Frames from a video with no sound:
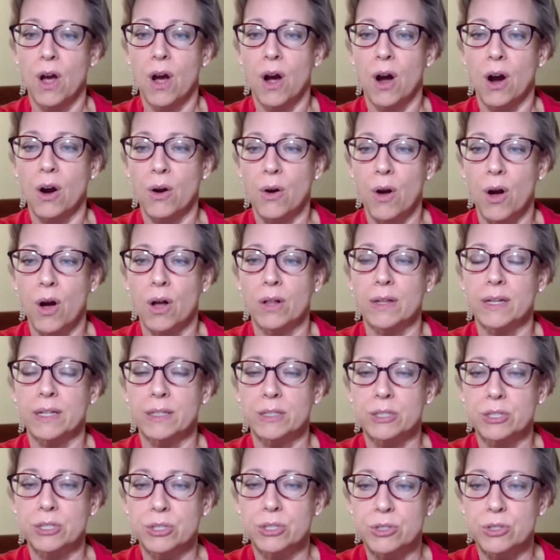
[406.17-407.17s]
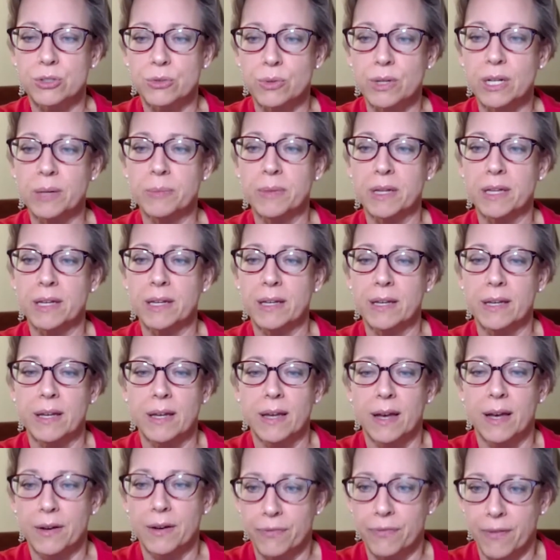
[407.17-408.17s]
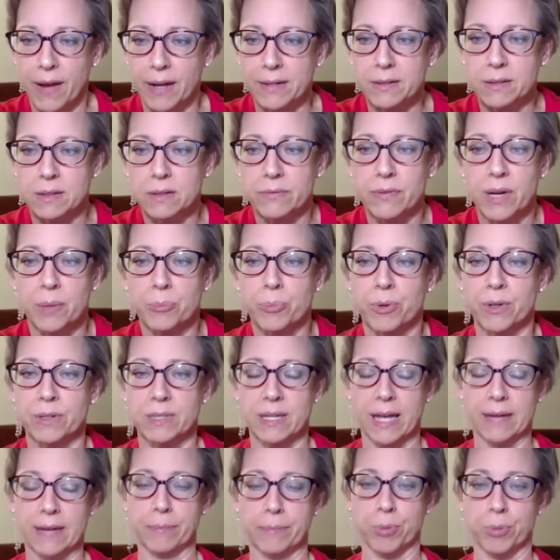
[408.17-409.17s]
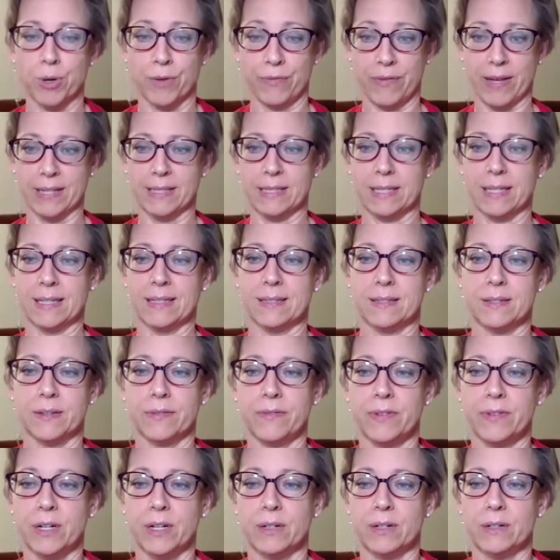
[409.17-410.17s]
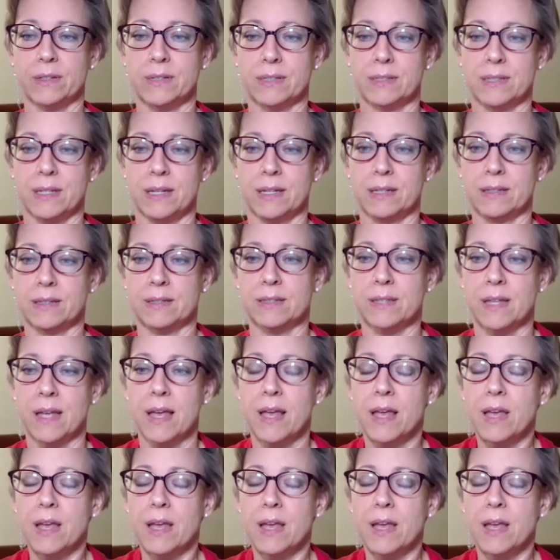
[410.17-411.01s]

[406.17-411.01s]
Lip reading: are all extremely effective at preventing severe disease.